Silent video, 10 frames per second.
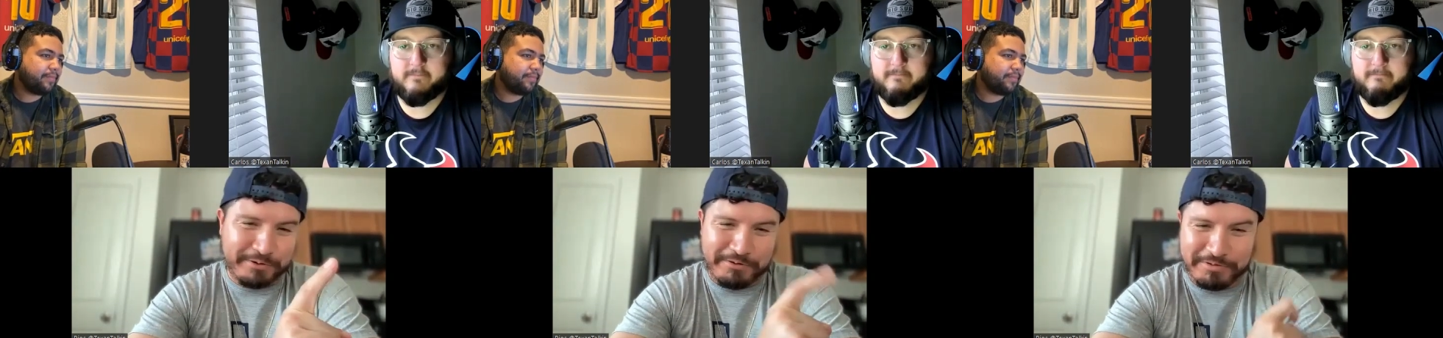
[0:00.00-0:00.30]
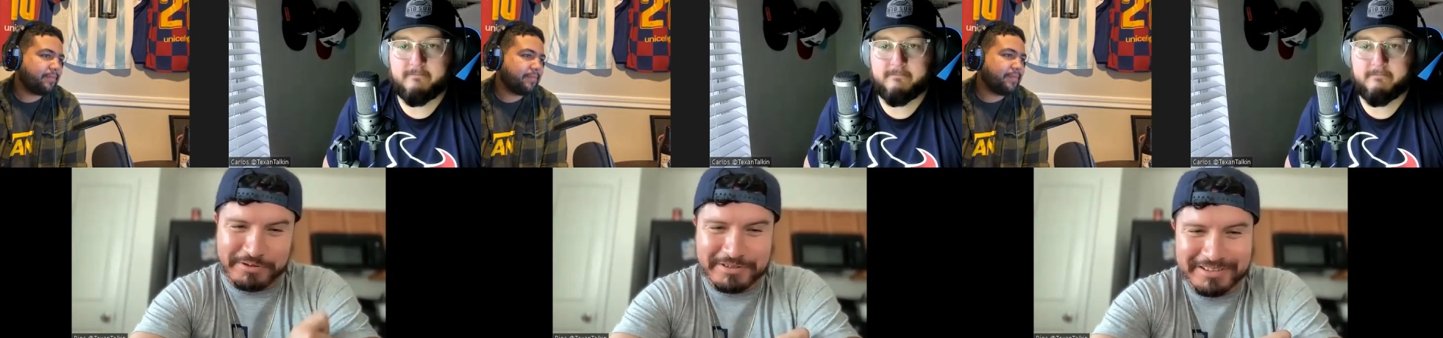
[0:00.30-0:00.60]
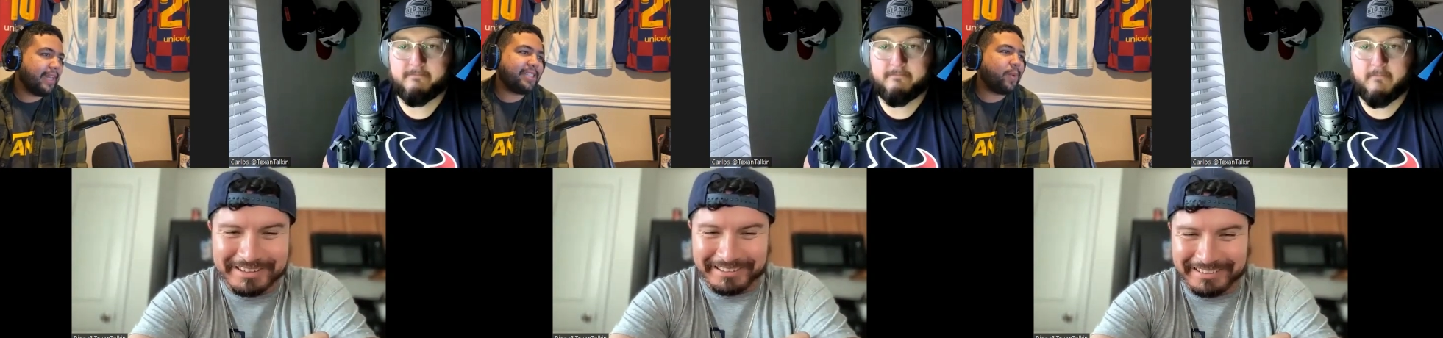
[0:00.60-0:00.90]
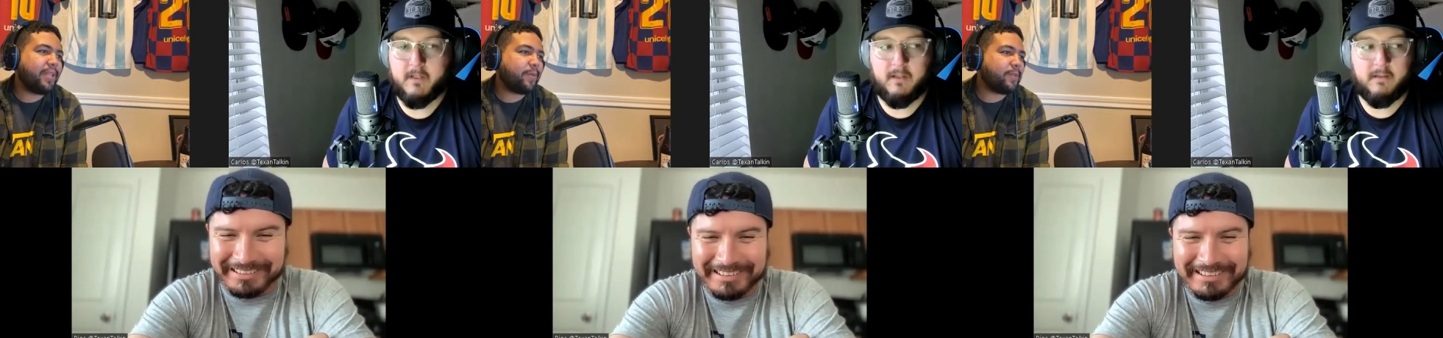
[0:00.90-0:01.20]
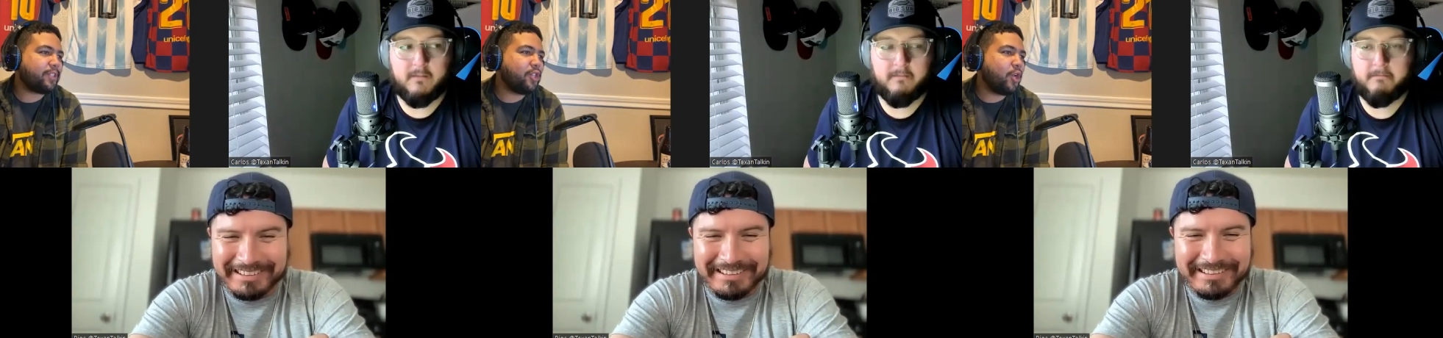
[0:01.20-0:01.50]
Speaker 1: excuse. Last week
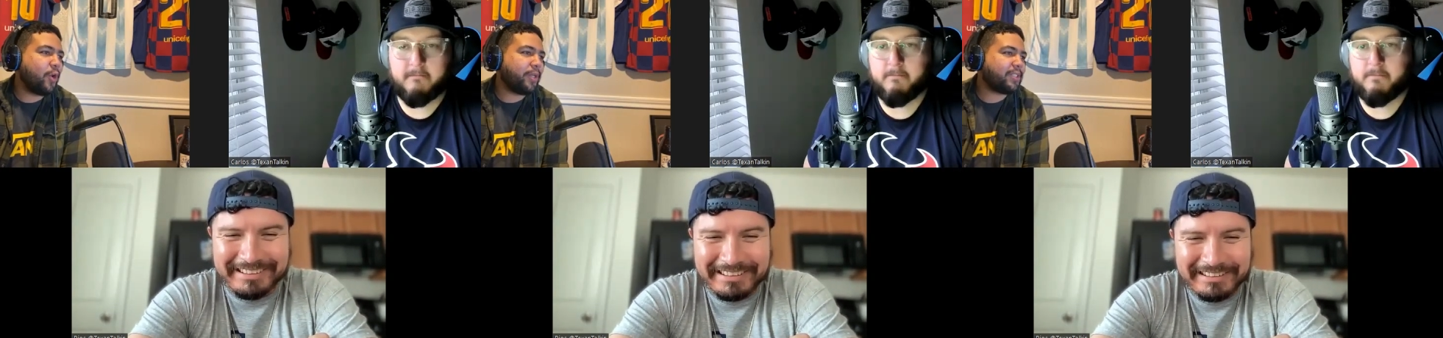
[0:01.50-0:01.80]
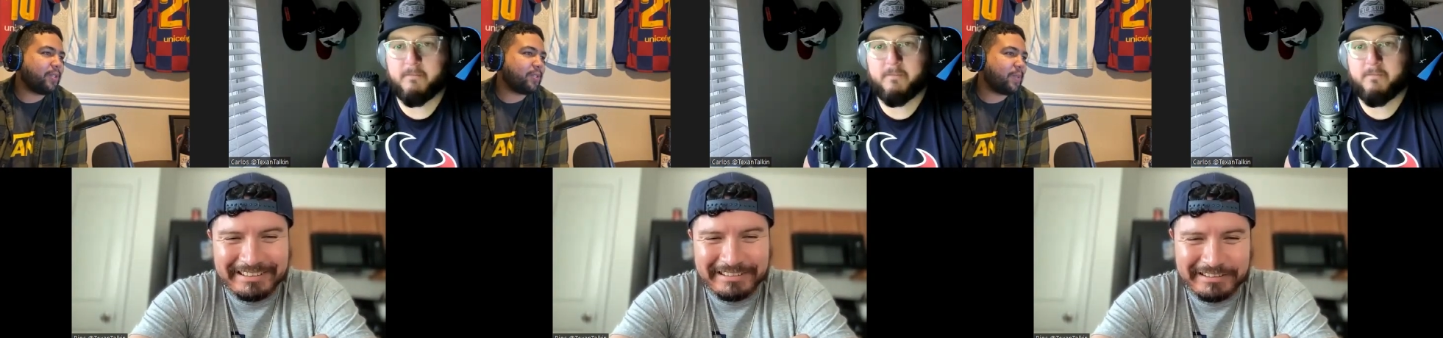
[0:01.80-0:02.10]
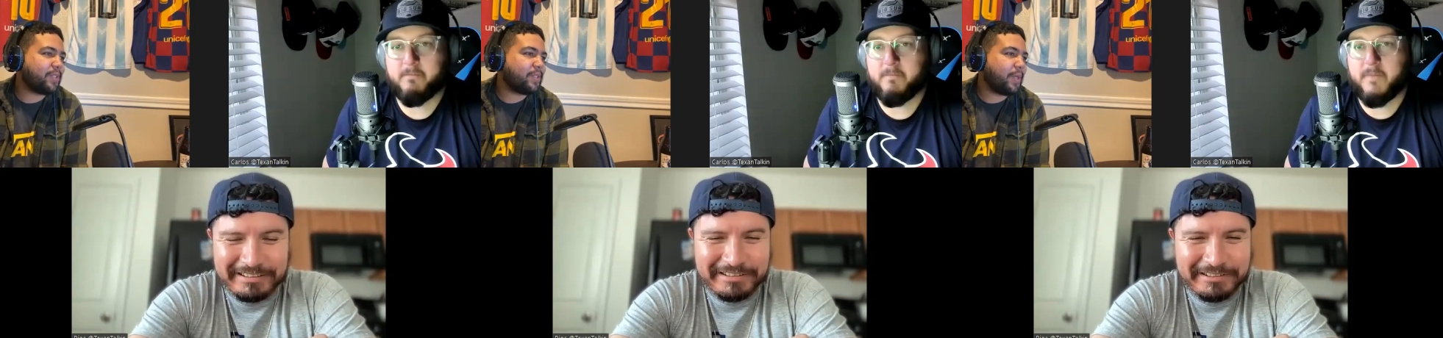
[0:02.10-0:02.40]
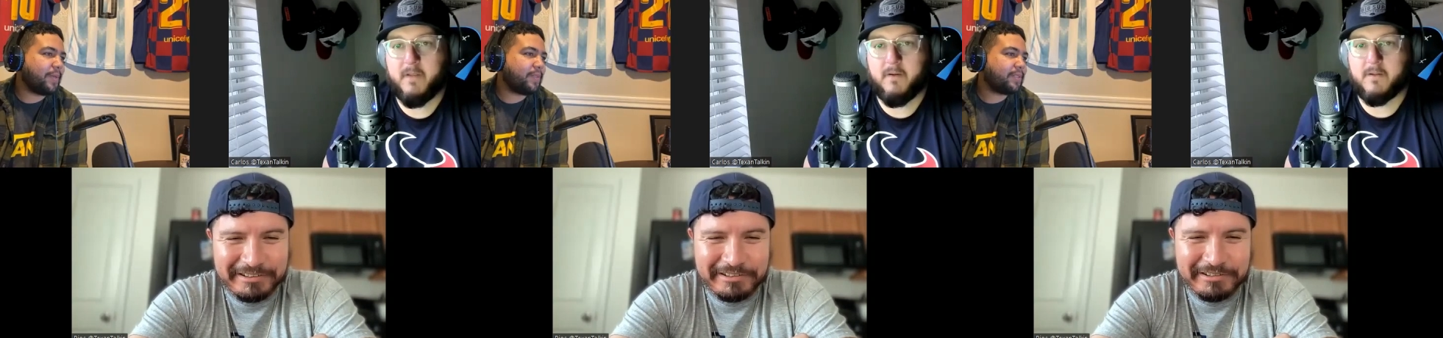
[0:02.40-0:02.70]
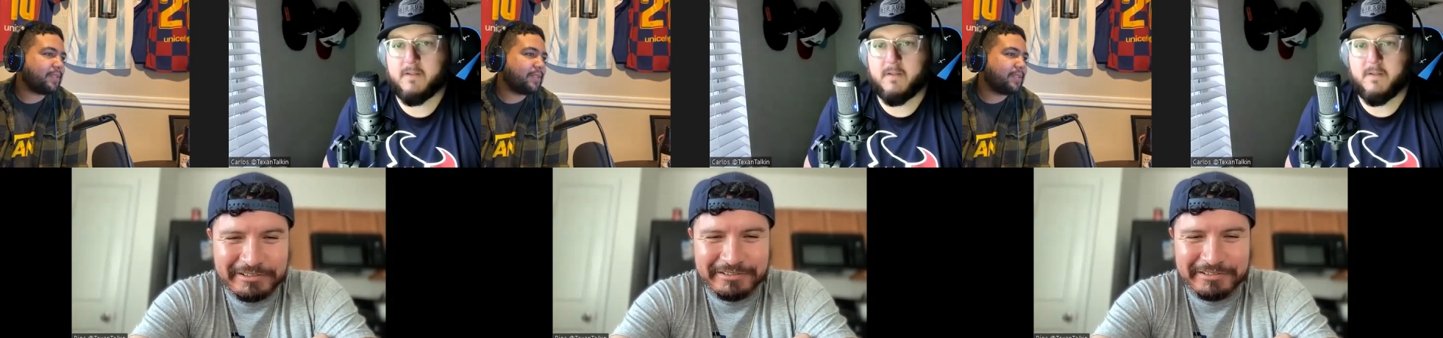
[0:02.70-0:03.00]
there was yeah. no excuse whatsoever.
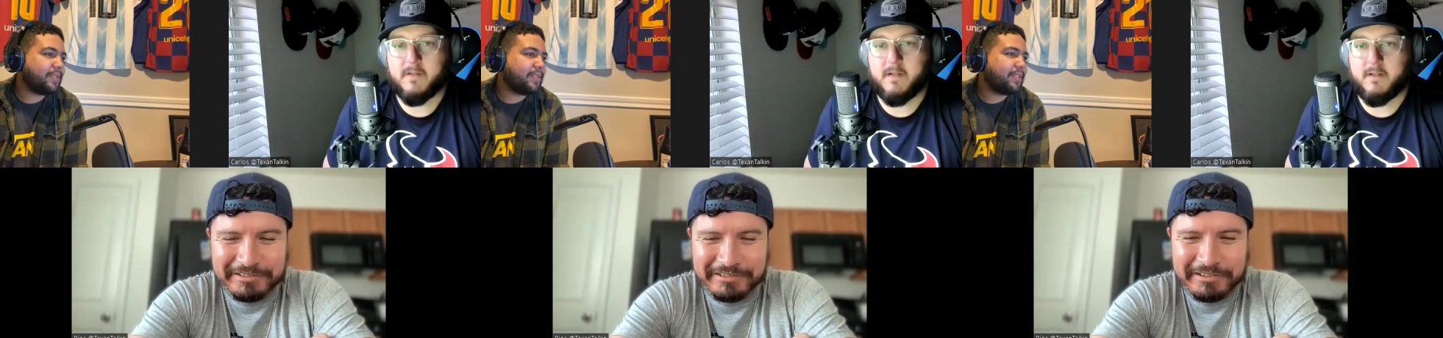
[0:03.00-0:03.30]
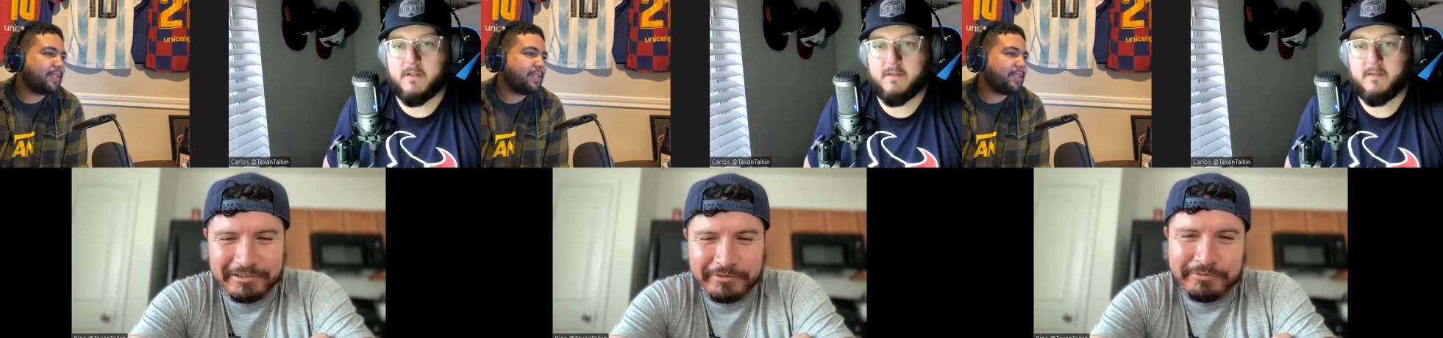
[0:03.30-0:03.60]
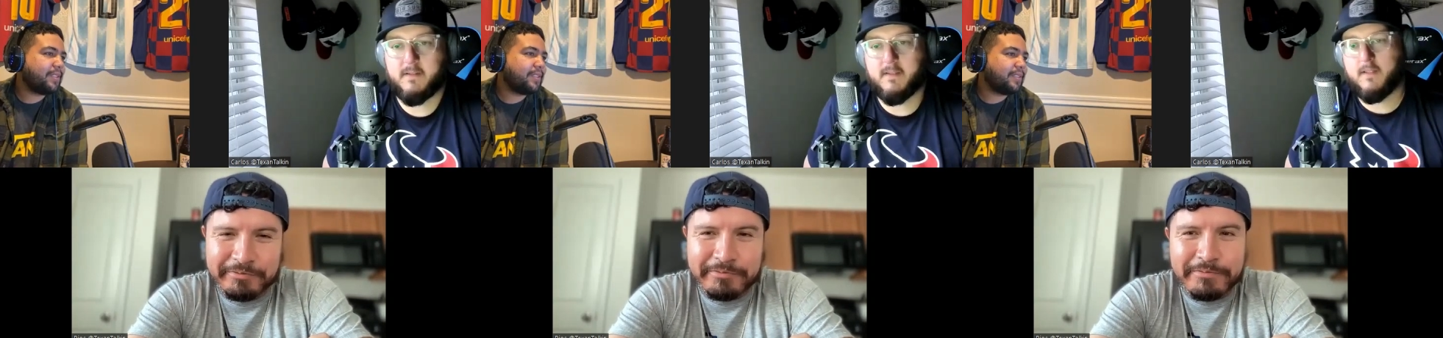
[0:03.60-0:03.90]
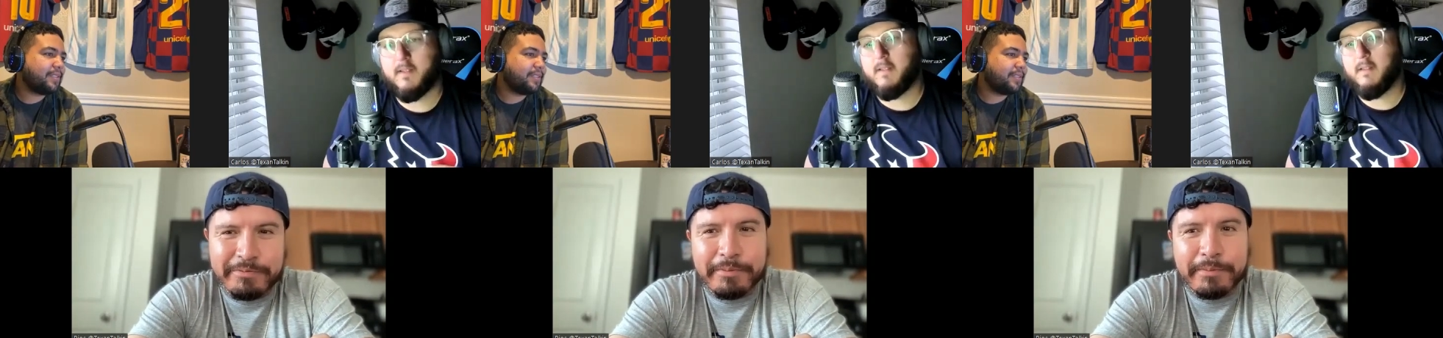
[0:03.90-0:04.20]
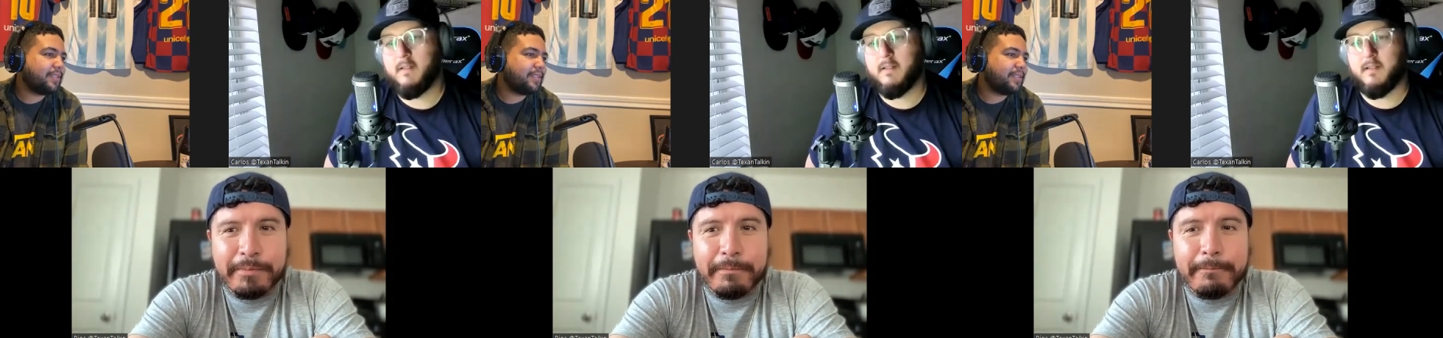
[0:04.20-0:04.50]
Speaker 2: No excuse at all.
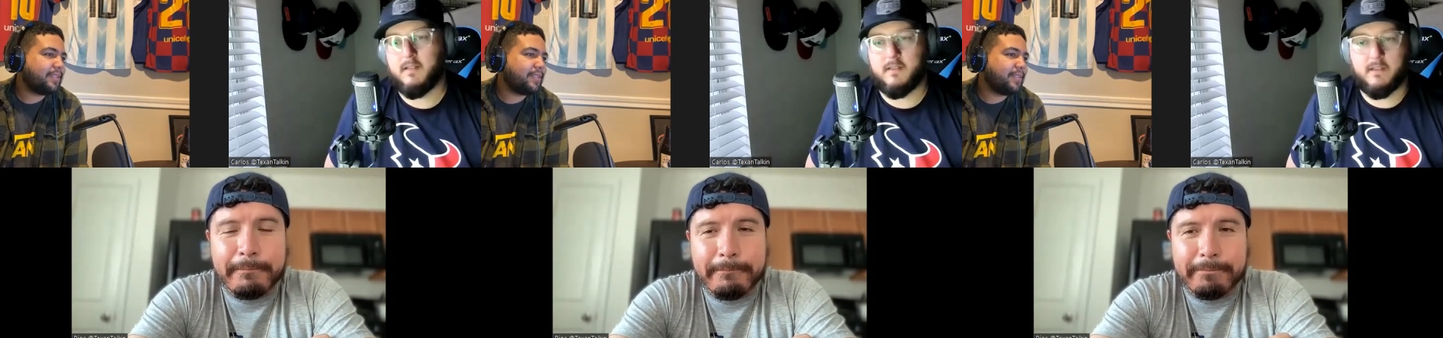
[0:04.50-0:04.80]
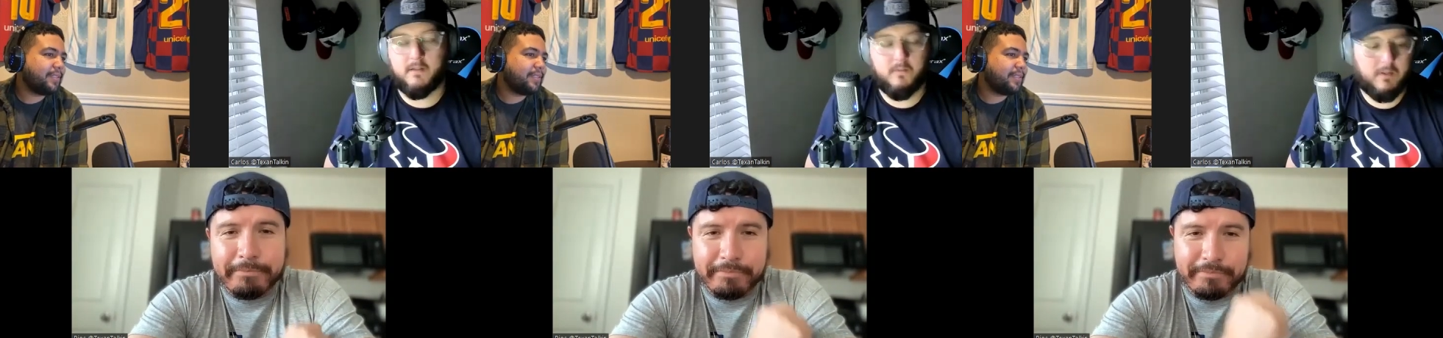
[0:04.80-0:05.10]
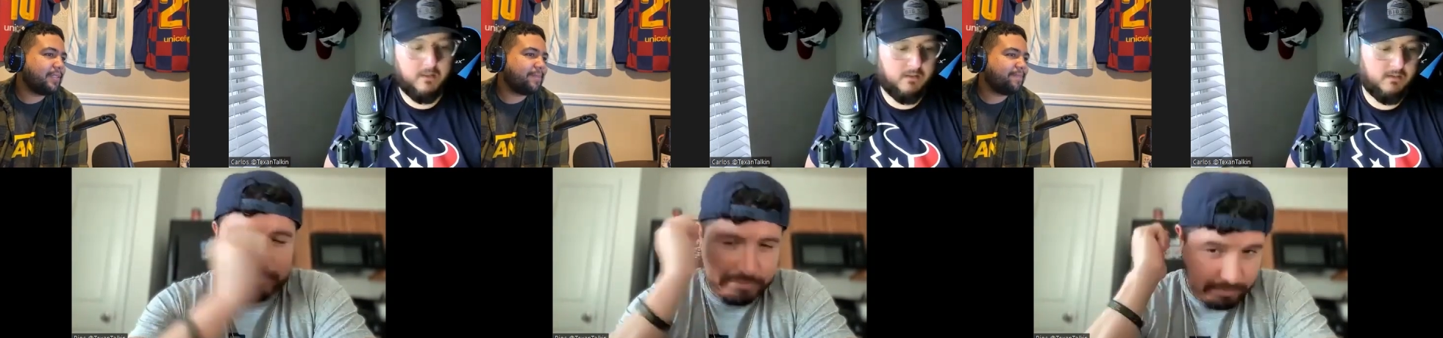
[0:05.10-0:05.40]
All right.